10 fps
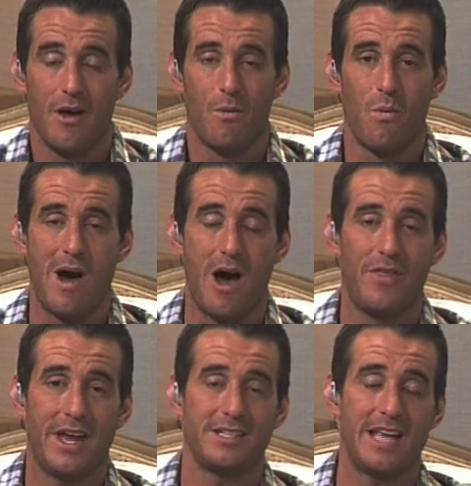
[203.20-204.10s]
Wow,
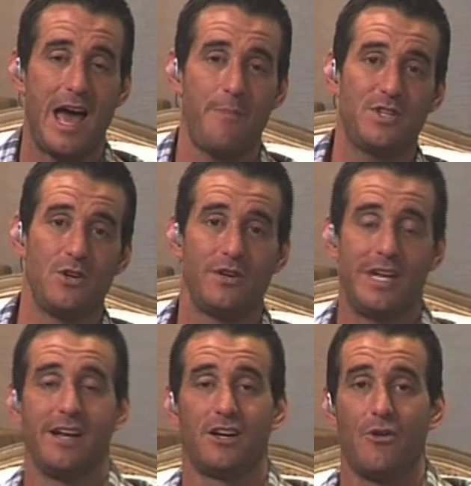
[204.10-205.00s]
that is
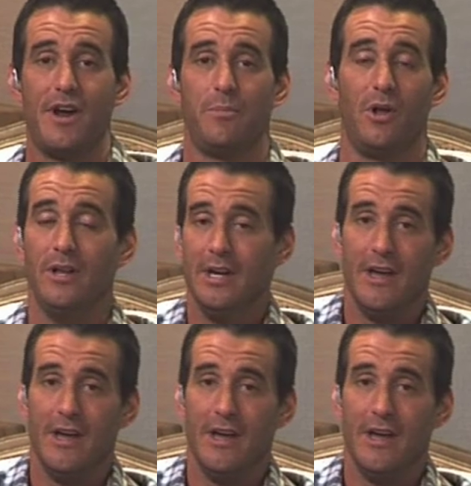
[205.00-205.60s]
absolutely incredible.